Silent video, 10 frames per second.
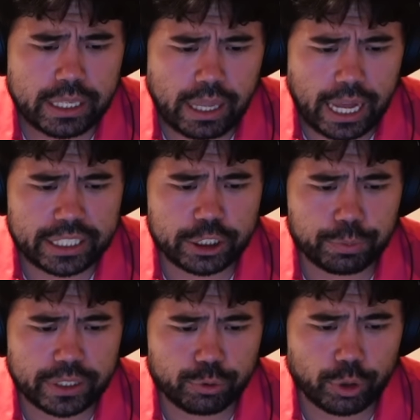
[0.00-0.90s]
Anish
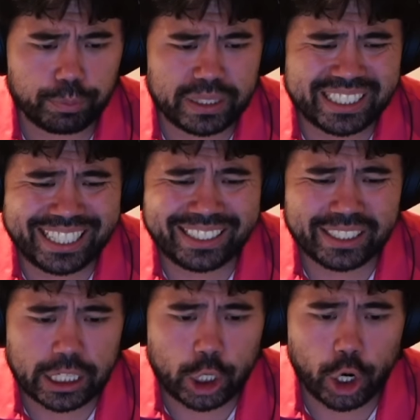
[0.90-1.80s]
plays rook b6,
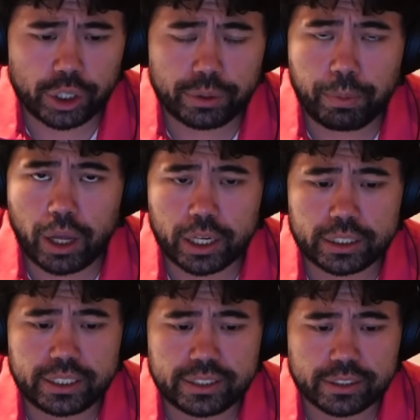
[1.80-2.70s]
guarding the pawn on
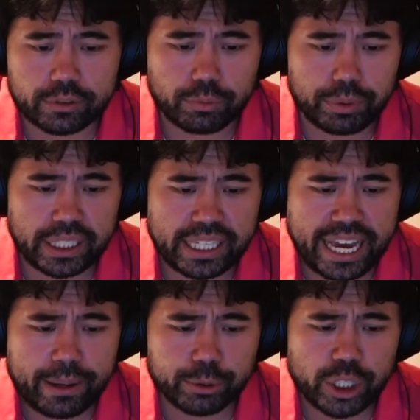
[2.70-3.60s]
d6 from being
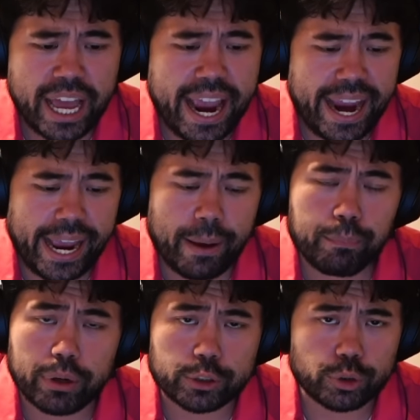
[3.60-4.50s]
captured and
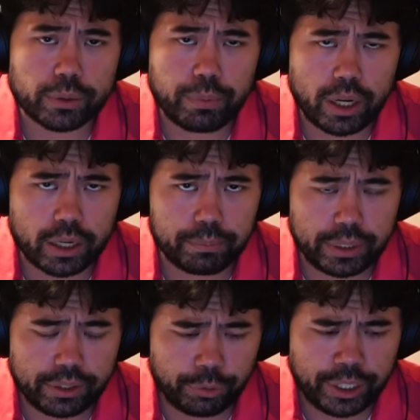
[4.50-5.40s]
pressuring the pawn on
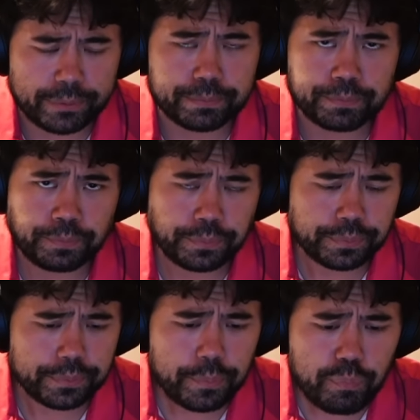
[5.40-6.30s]
b3.
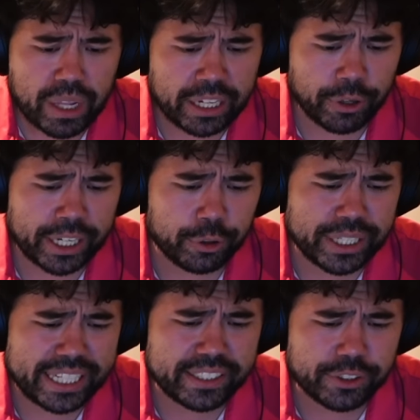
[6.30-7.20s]
Here I go
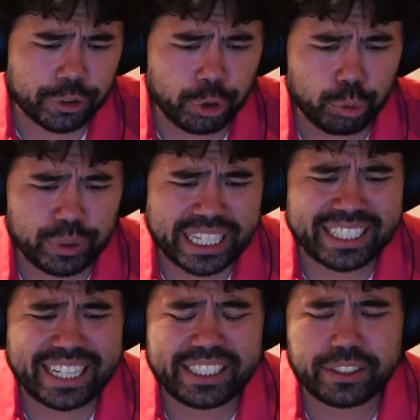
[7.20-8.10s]
knight d2, we get
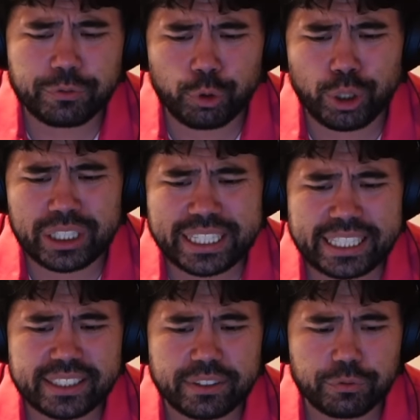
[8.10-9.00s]
knight d4,
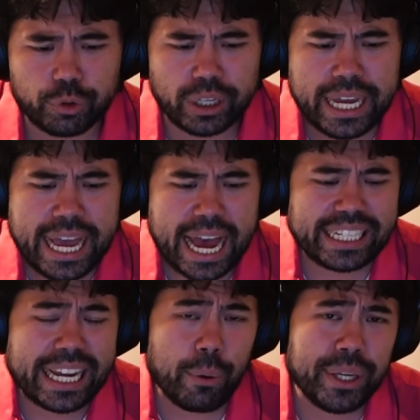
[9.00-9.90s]
knight c4, and
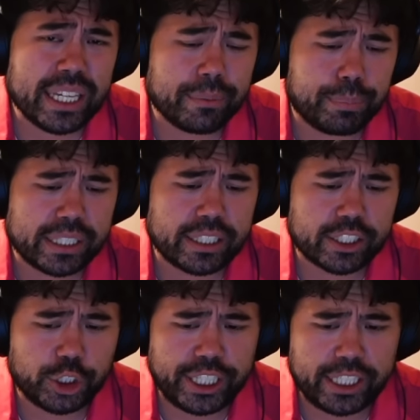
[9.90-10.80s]
now we get a big
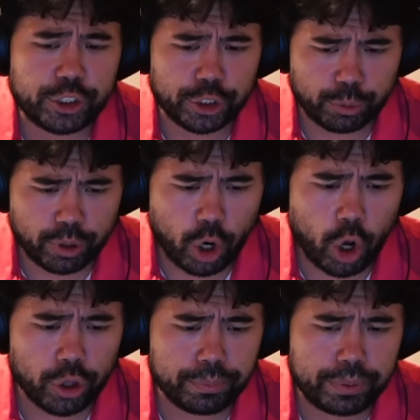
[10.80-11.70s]
exchange here where
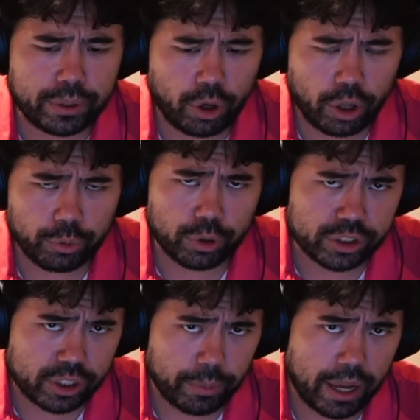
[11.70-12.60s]
all the
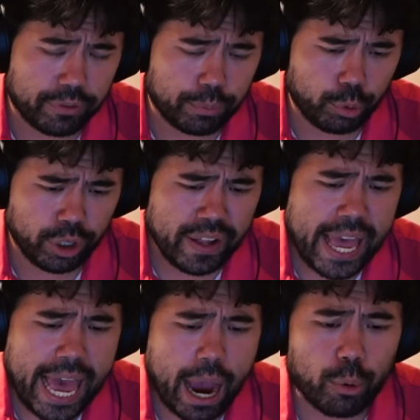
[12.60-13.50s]
rooks come off the board,
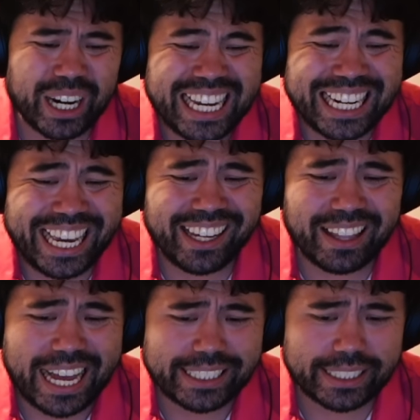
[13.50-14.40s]
and we're in a
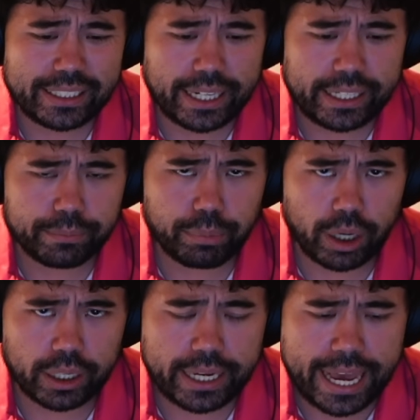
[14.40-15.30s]
classic knight and
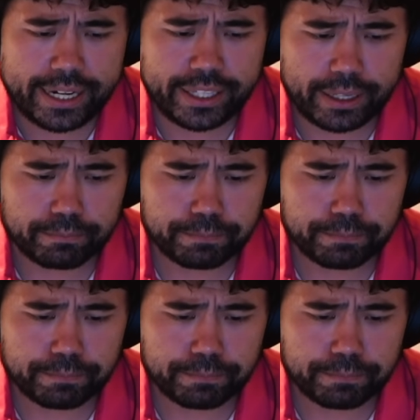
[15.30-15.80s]
pawn endgame.